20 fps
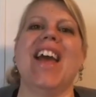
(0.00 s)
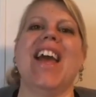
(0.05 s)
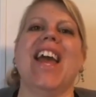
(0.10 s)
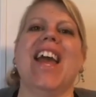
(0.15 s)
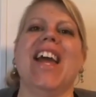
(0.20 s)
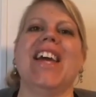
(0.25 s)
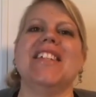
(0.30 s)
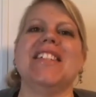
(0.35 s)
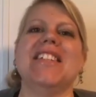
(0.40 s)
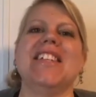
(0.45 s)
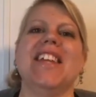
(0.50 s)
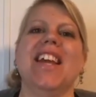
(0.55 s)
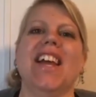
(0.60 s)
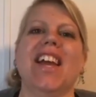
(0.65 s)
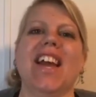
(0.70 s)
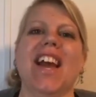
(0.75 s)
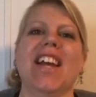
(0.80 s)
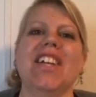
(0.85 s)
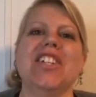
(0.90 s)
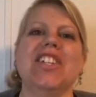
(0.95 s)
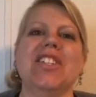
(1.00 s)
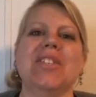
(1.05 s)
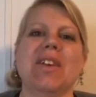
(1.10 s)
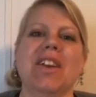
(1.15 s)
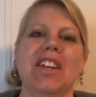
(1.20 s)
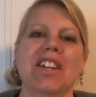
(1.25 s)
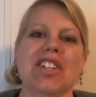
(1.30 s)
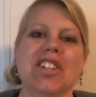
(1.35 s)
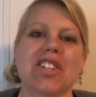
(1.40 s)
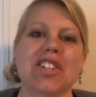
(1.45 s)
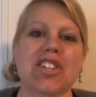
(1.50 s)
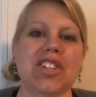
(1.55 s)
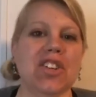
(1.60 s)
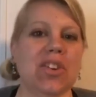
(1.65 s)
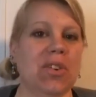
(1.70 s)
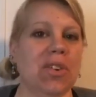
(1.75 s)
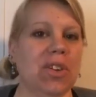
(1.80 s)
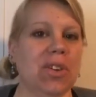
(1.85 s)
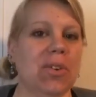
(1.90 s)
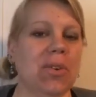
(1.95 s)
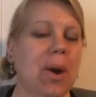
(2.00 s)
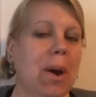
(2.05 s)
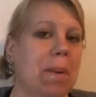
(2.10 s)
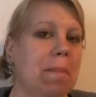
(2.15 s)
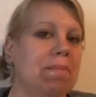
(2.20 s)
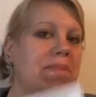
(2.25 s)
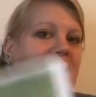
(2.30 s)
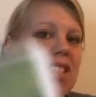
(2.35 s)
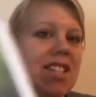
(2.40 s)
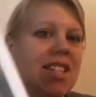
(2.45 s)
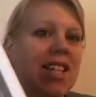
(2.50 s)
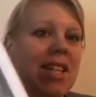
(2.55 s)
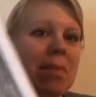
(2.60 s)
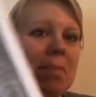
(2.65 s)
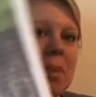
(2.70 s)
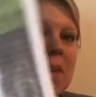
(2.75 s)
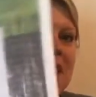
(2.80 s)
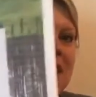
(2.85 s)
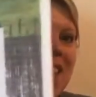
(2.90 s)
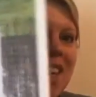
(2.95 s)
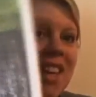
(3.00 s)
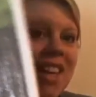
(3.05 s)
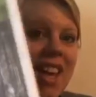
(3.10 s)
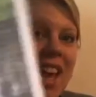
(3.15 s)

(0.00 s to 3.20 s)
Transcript: and today I just wanted to show you a sneak peek